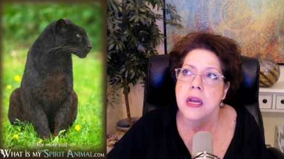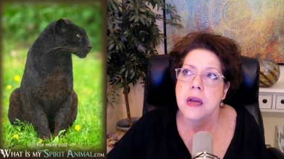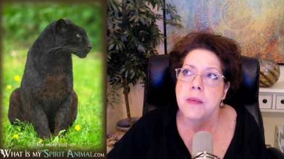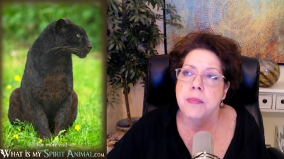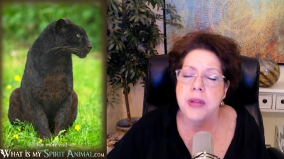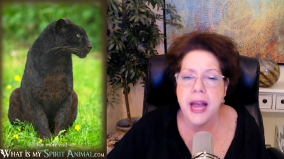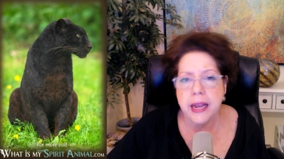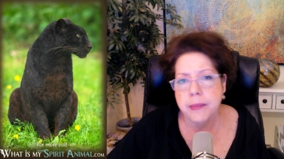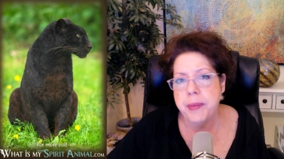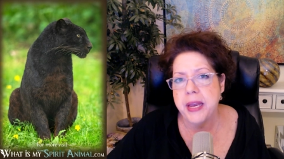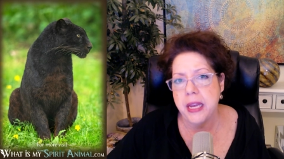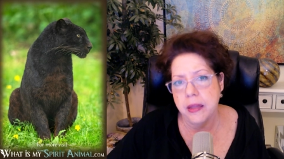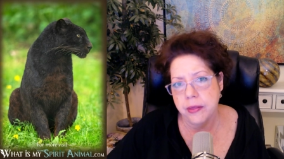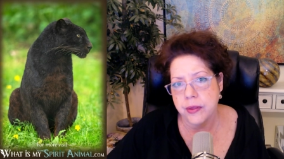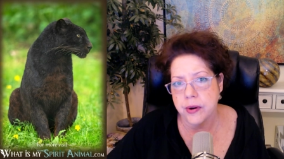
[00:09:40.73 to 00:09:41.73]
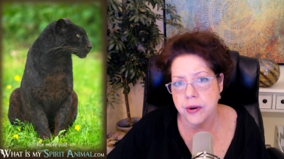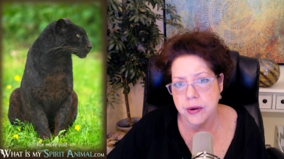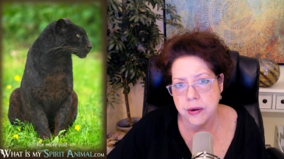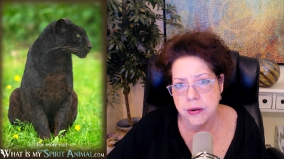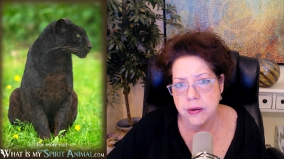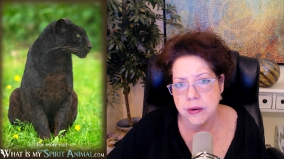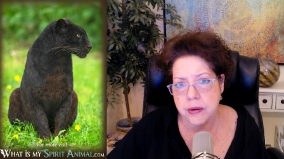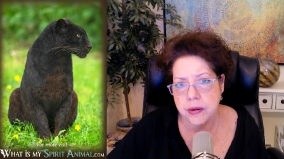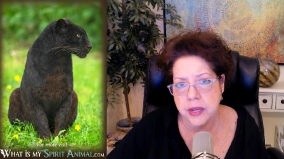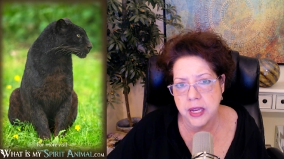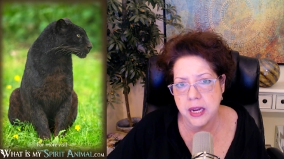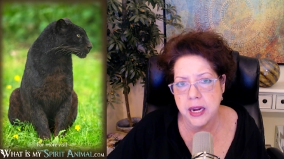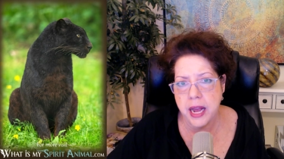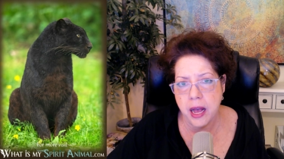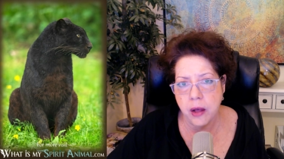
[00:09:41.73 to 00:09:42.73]
Black Panther
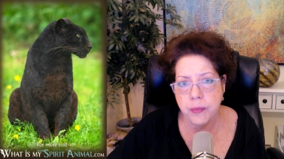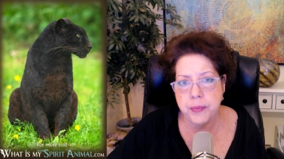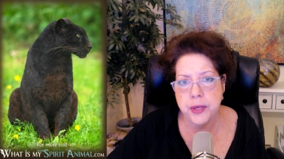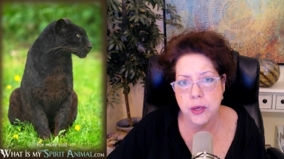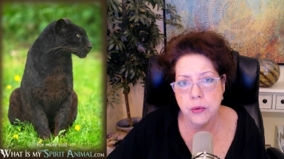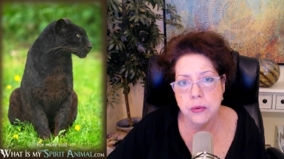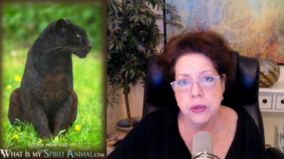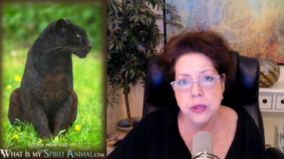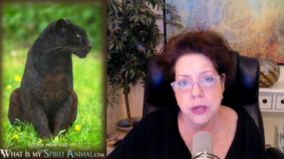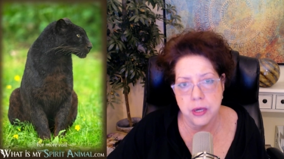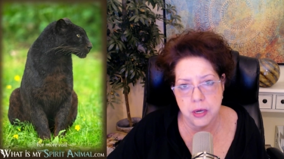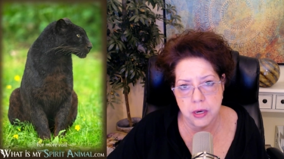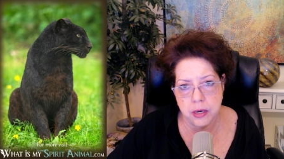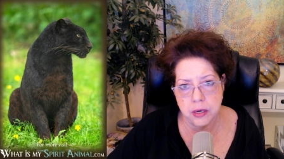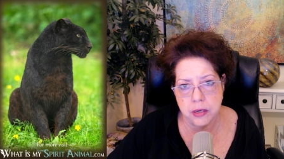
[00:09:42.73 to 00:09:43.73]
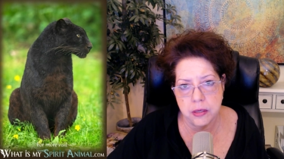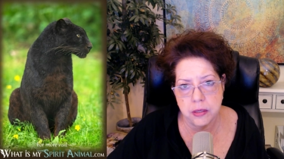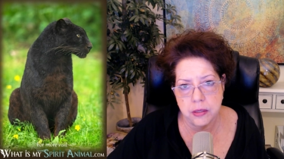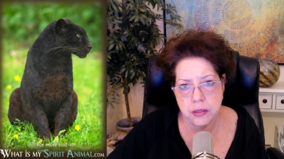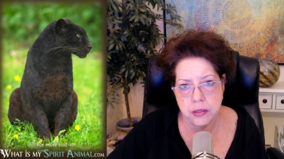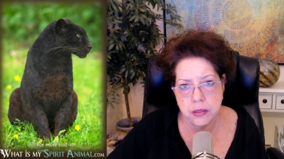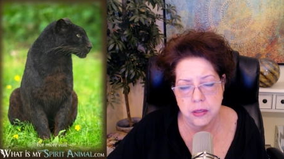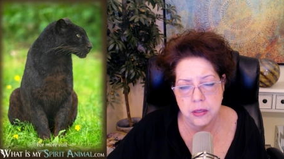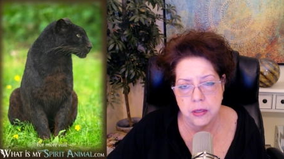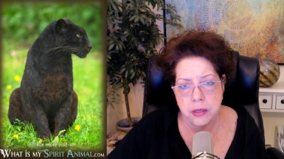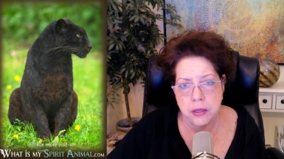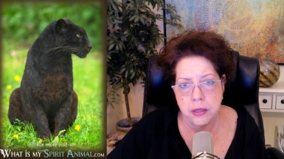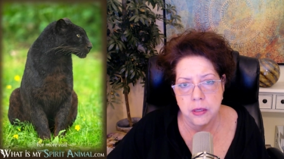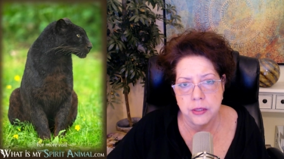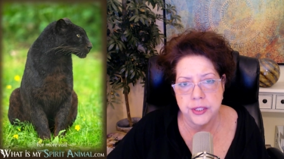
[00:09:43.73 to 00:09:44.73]
can help you learn
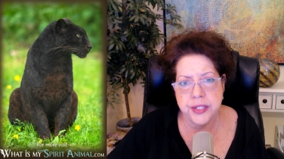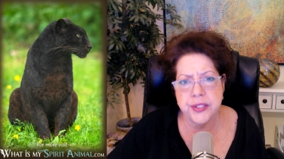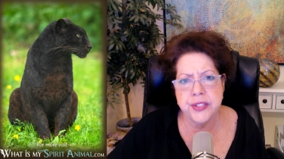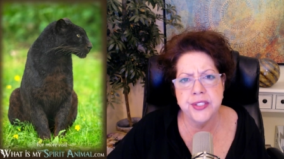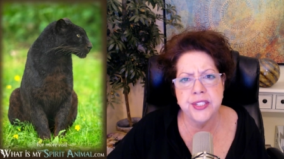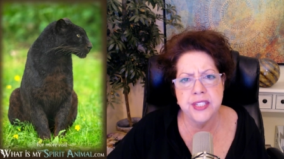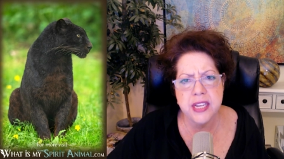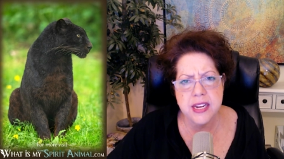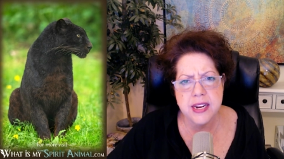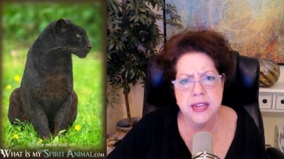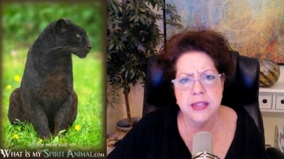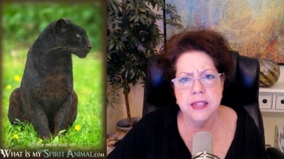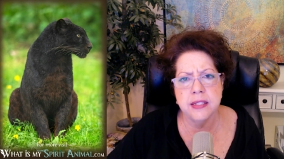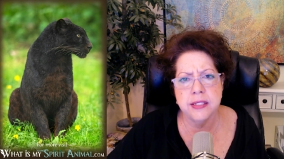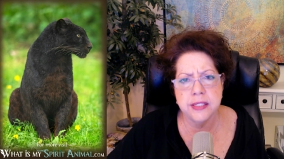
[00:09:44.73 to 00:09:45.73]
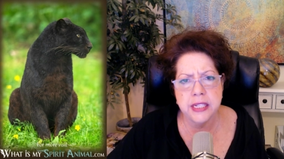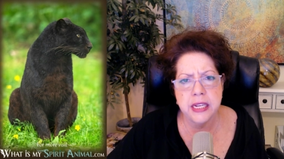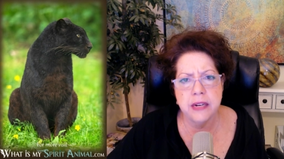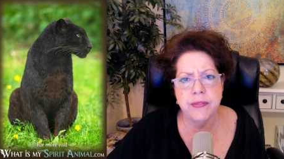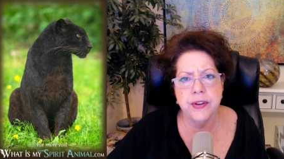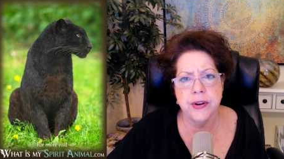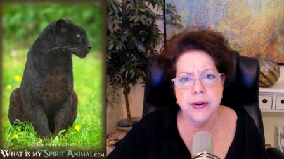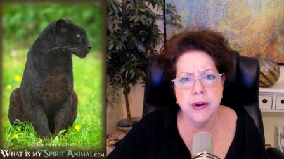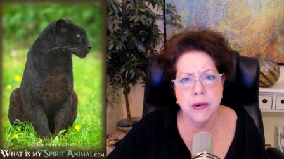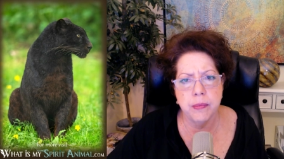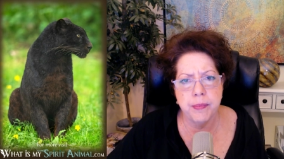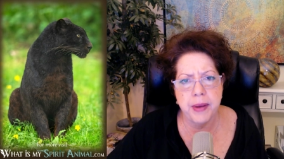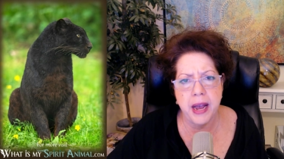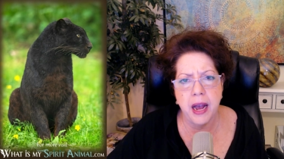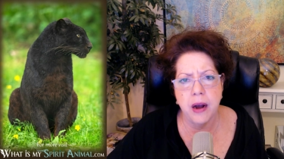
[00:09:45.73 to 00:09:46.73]
to sit in the seat of your
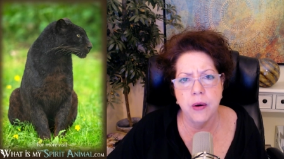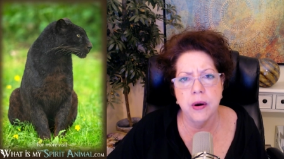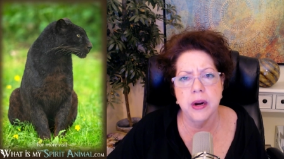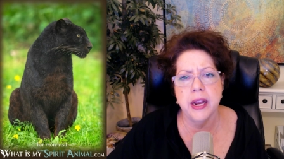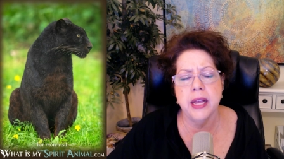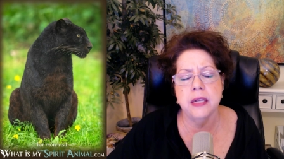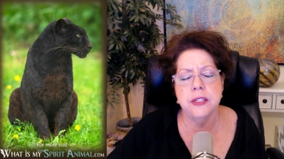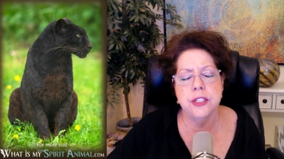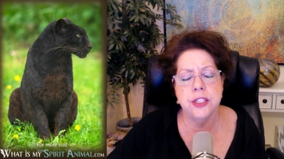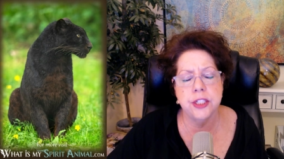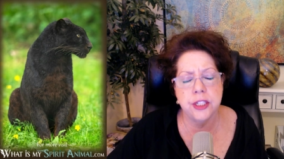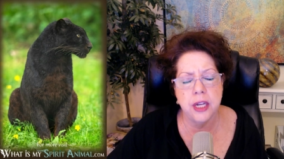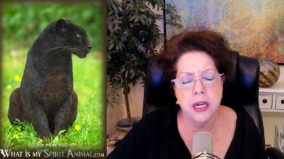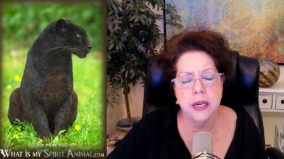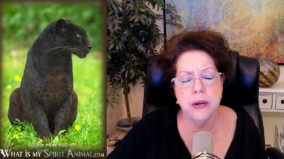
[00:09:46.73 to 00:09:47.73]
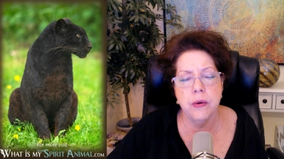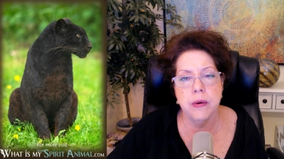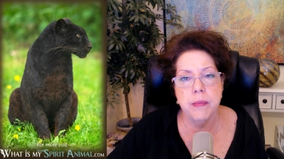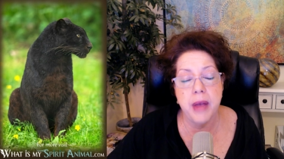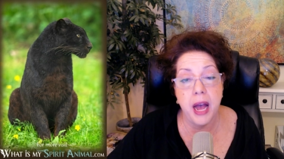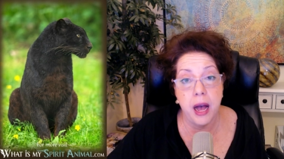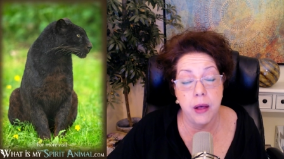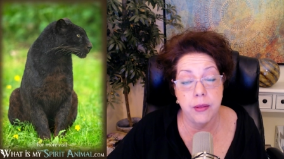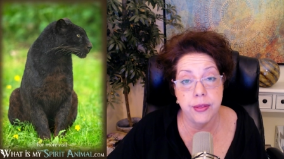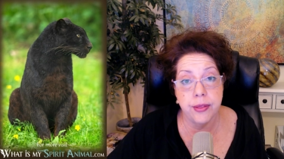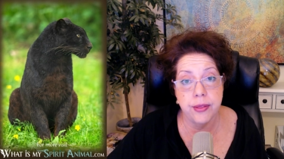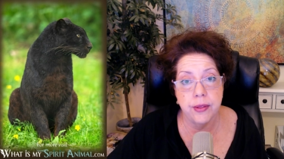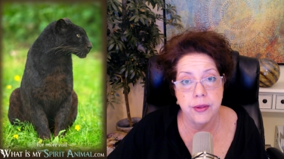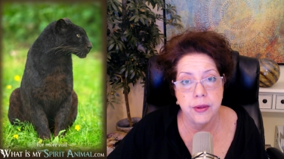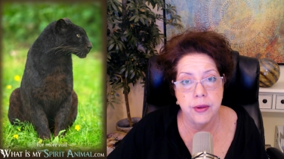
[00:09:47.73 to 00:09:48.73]
own power and shut your mouth
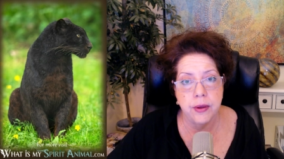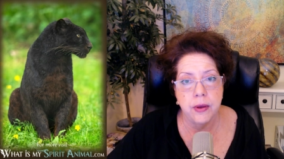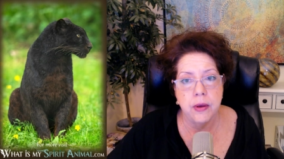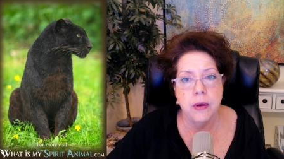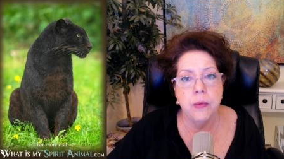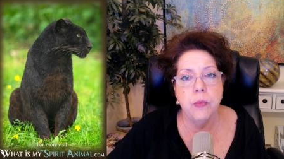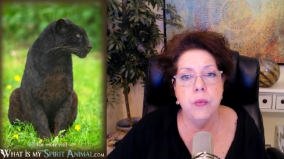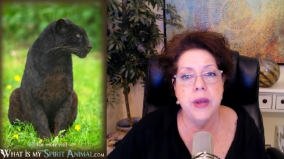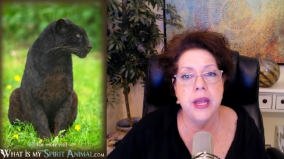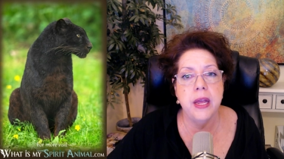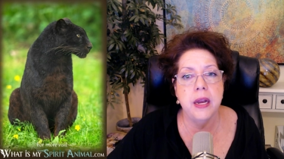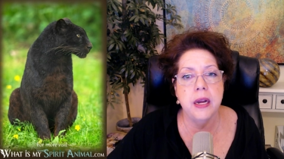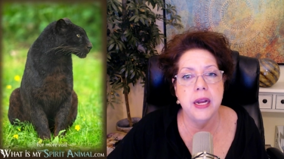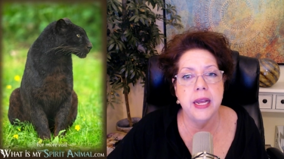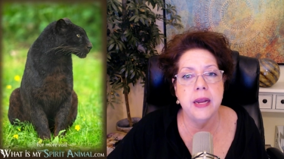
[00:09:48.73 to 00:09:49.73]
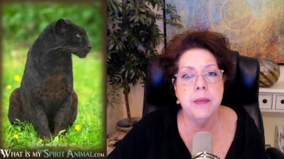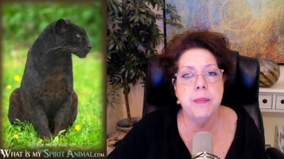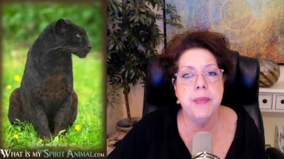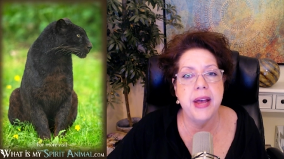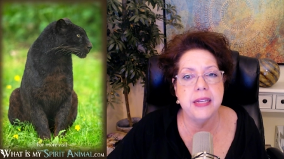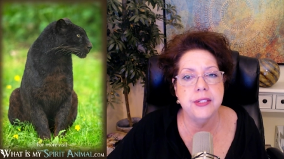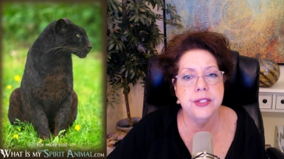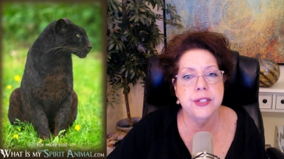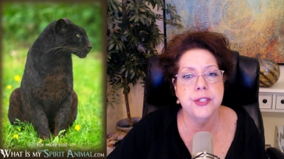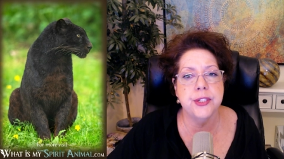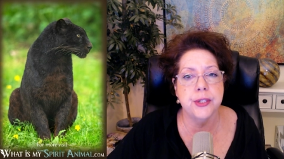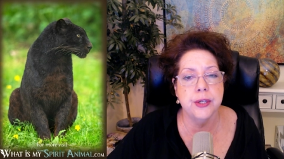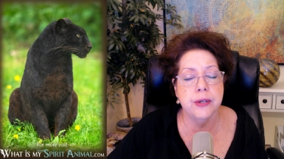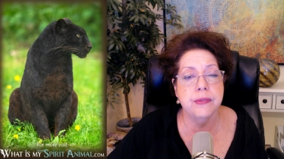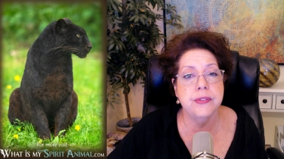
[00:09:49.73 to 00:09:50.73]
when it best
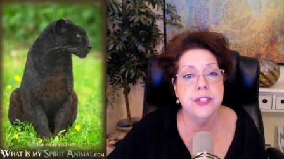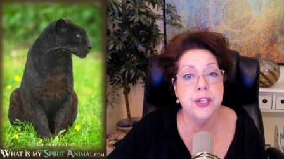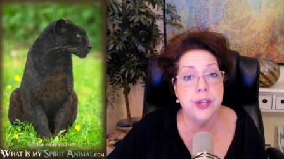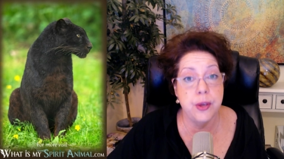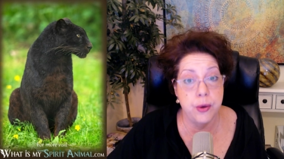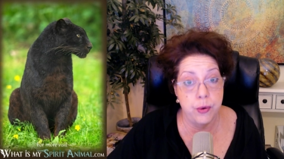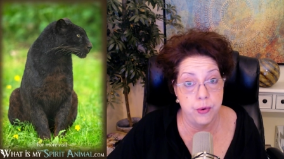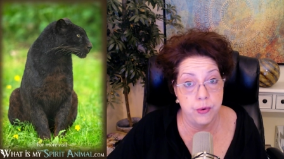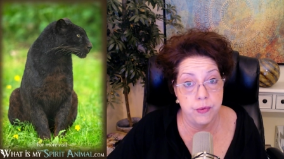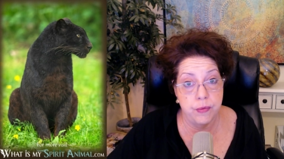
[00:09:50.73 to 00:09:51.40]
serves you.